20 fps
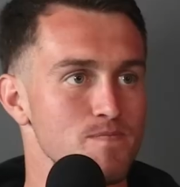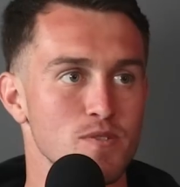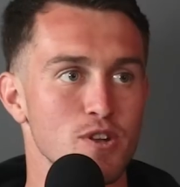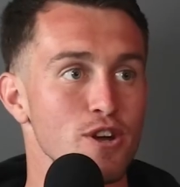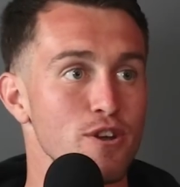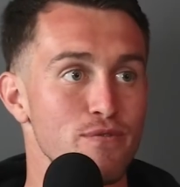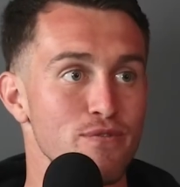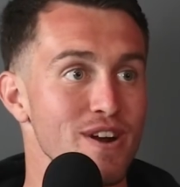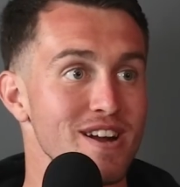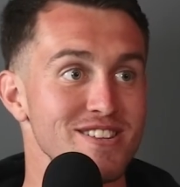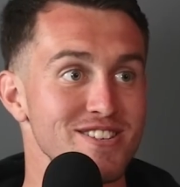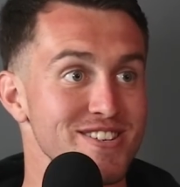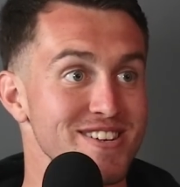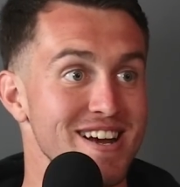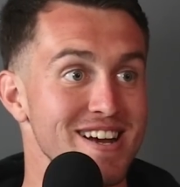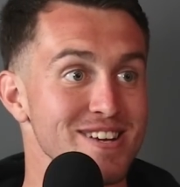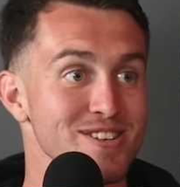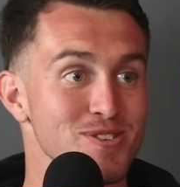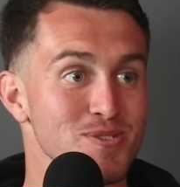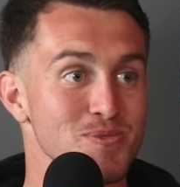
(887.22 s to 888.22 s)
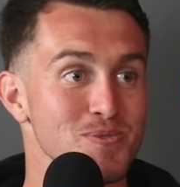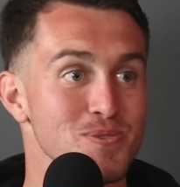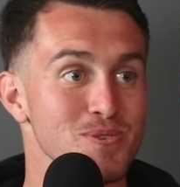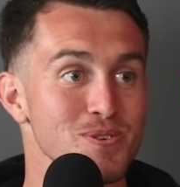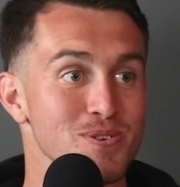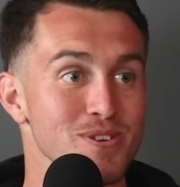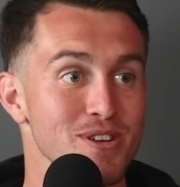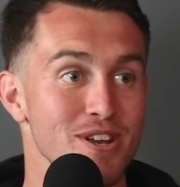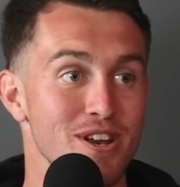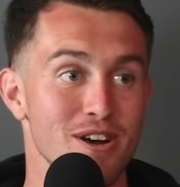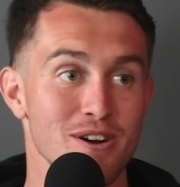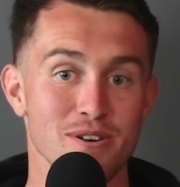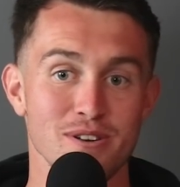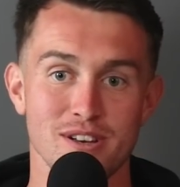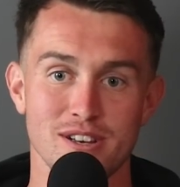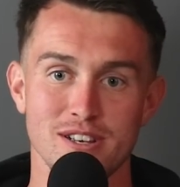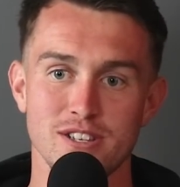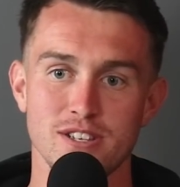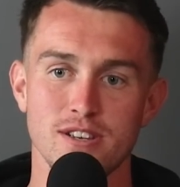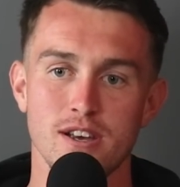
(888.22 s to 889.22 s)
good friends in high school, uh -huh. you uh-huh. know,
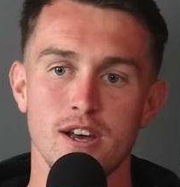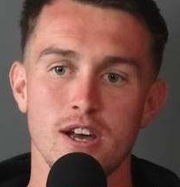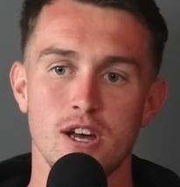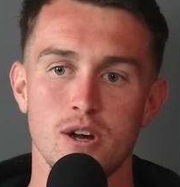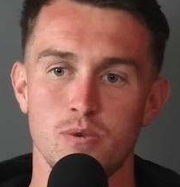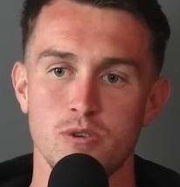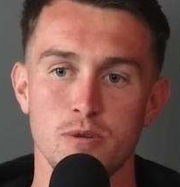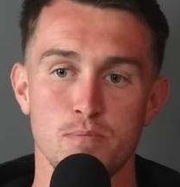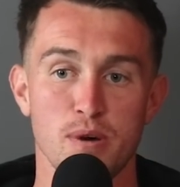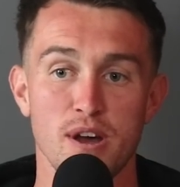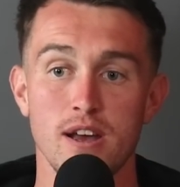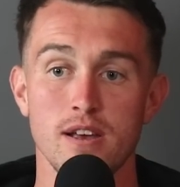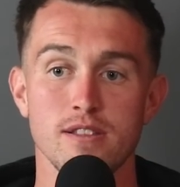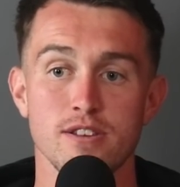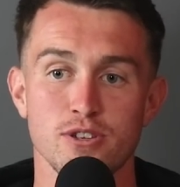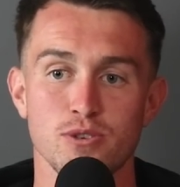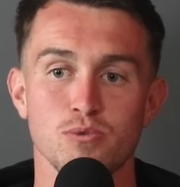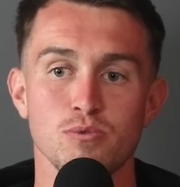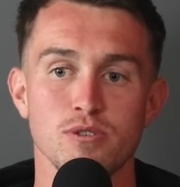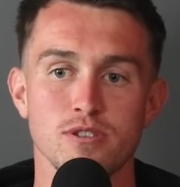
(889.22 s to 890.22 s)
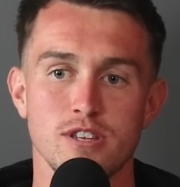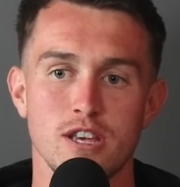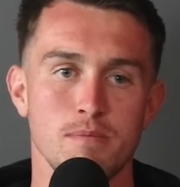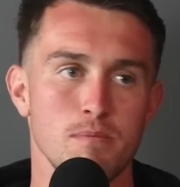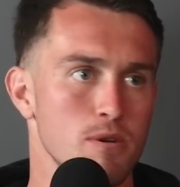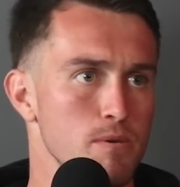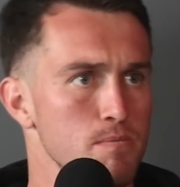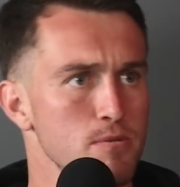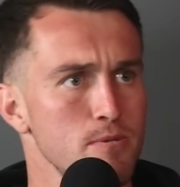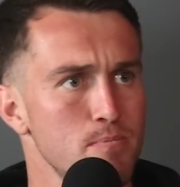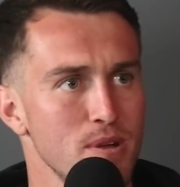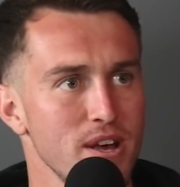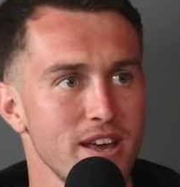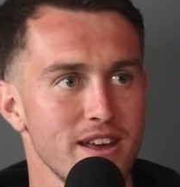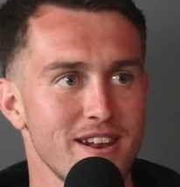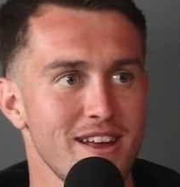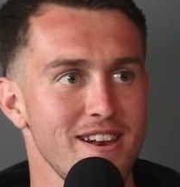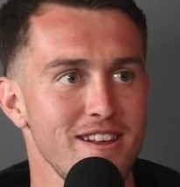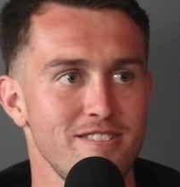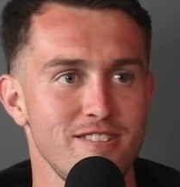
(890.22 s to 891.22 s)
because when you play on the school team or you play
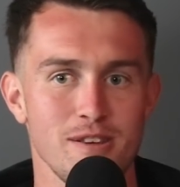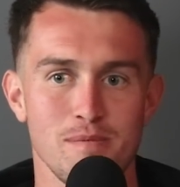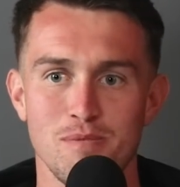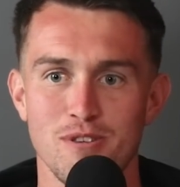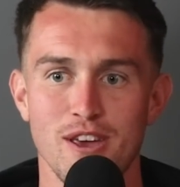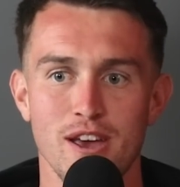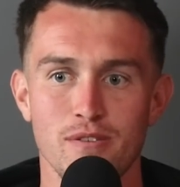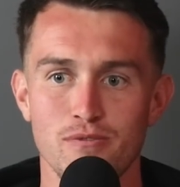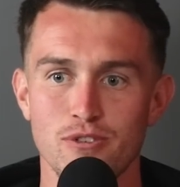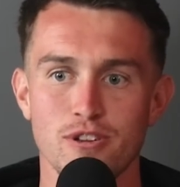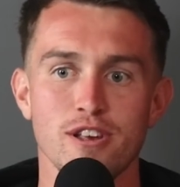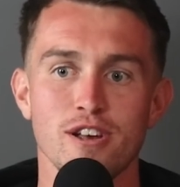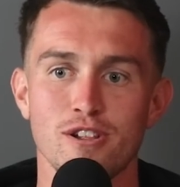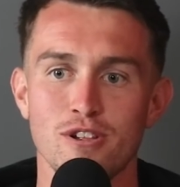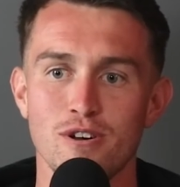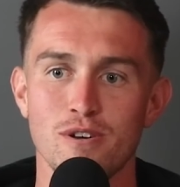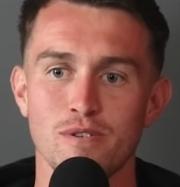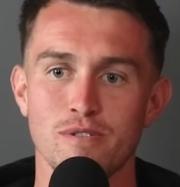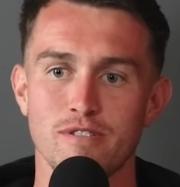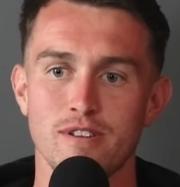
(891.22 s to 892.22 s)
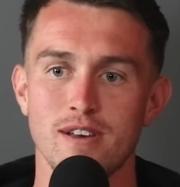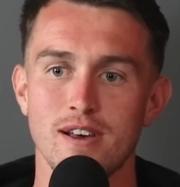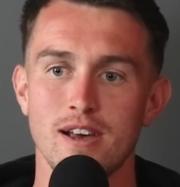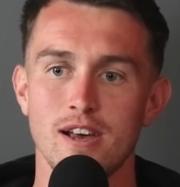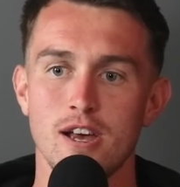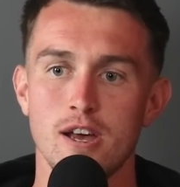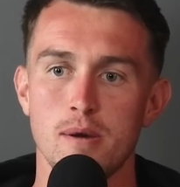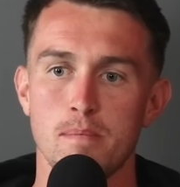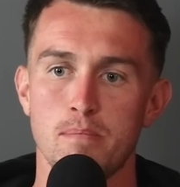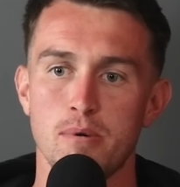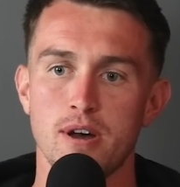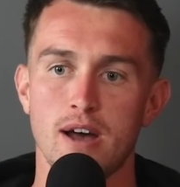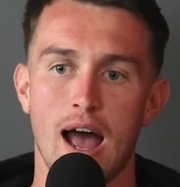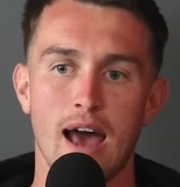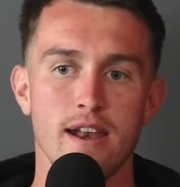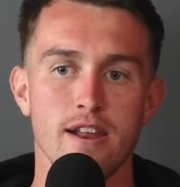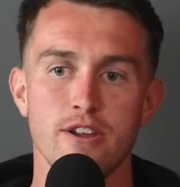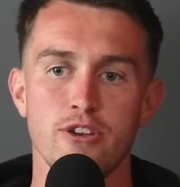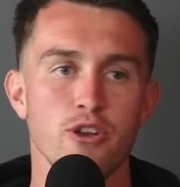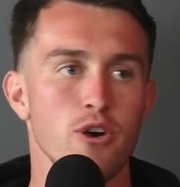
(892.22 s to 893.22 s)
on any team, you get really close. Mm -hmm. Mm. But
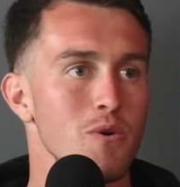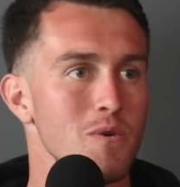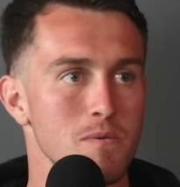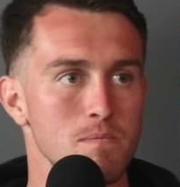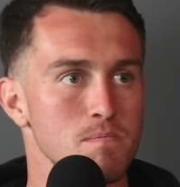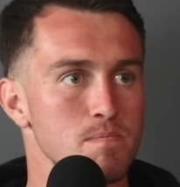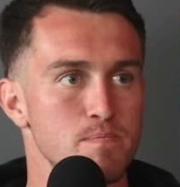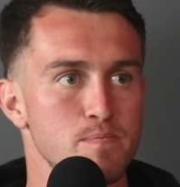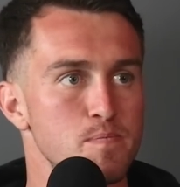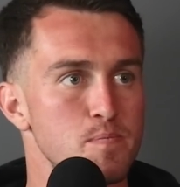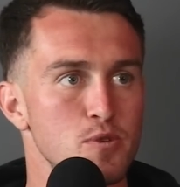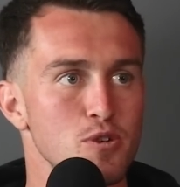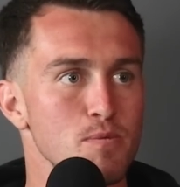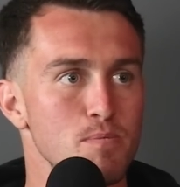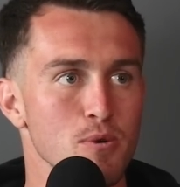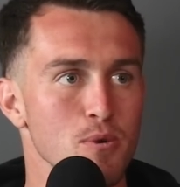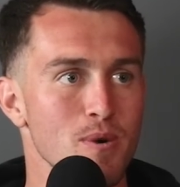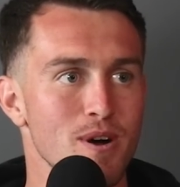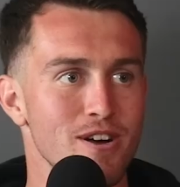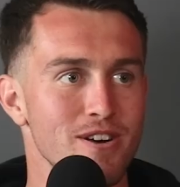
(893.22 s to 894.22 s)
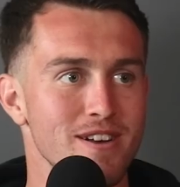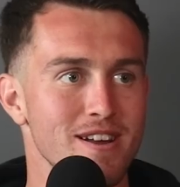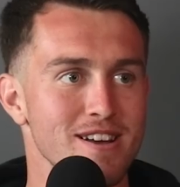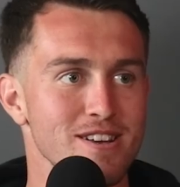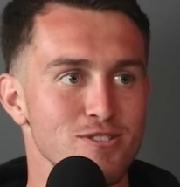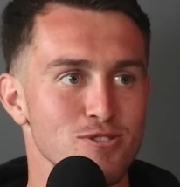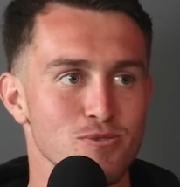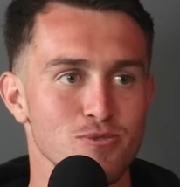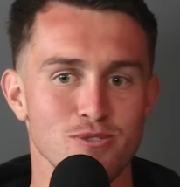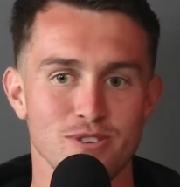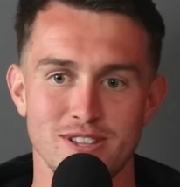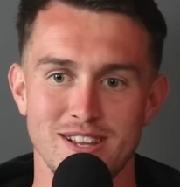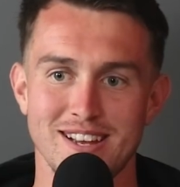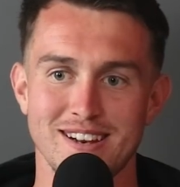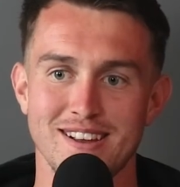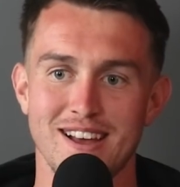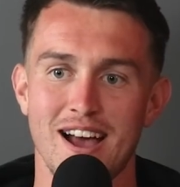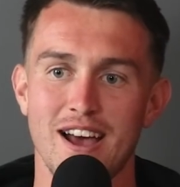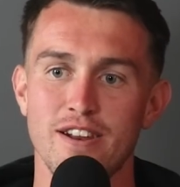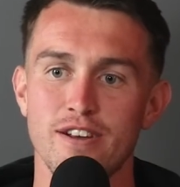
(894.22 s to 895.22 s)
I didn't know him super well in high school. And
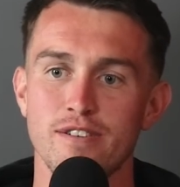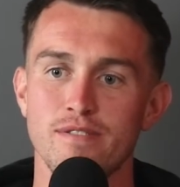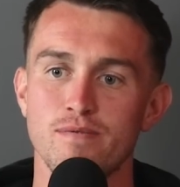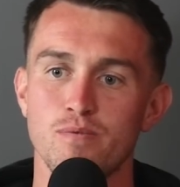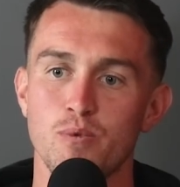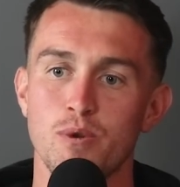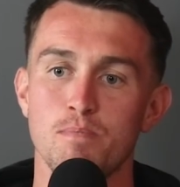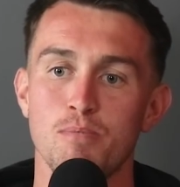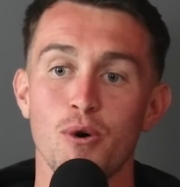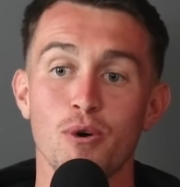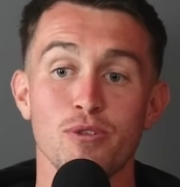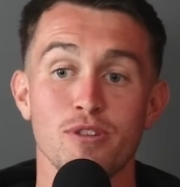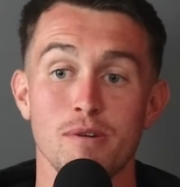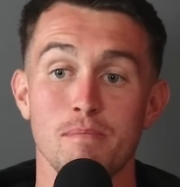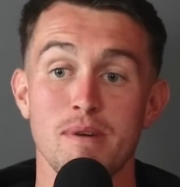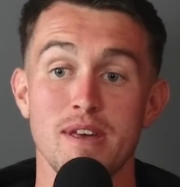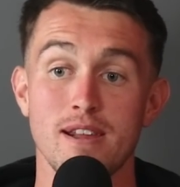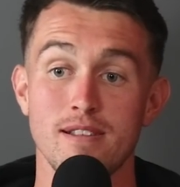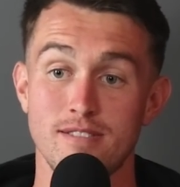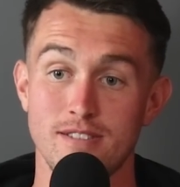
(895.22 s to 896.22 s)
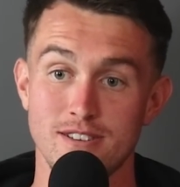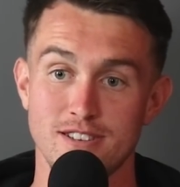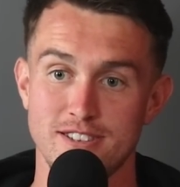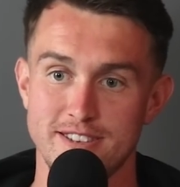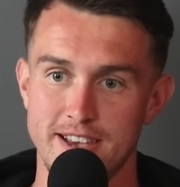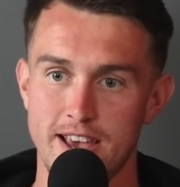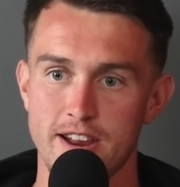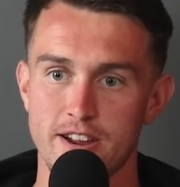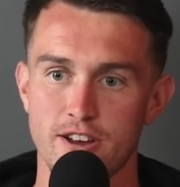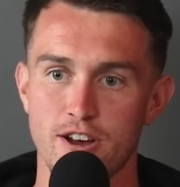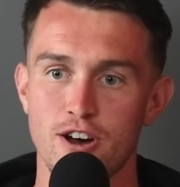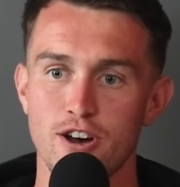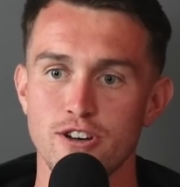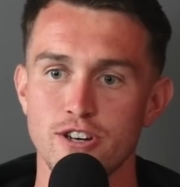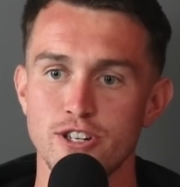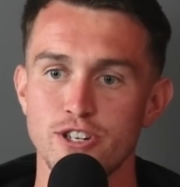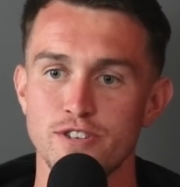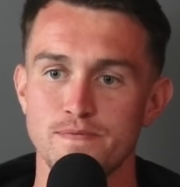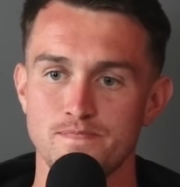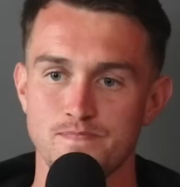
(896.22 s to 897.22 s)
then kind of we both committed to Siena
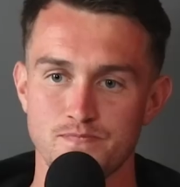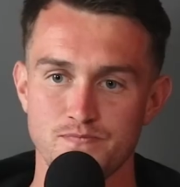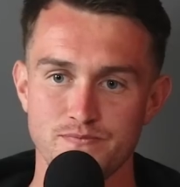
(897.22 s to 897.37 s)
College.